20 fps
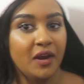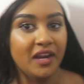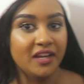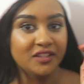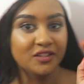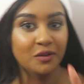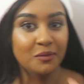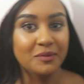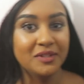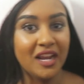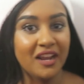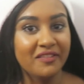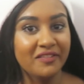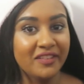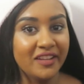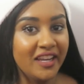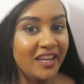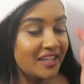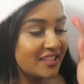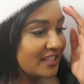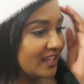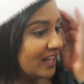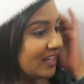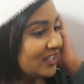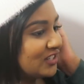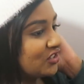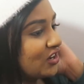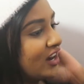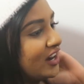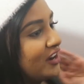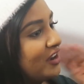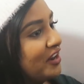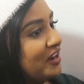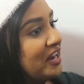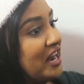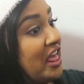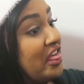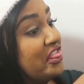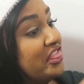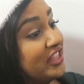right, so I'm definitely excited to try
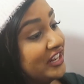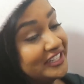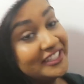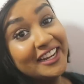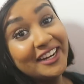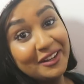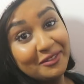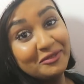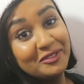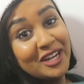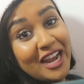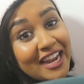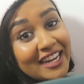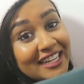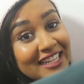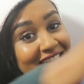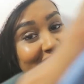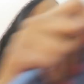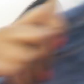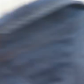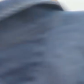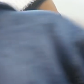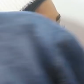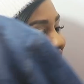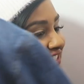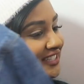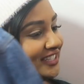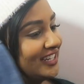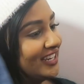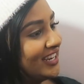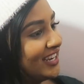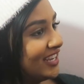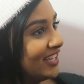on the denim jackets first.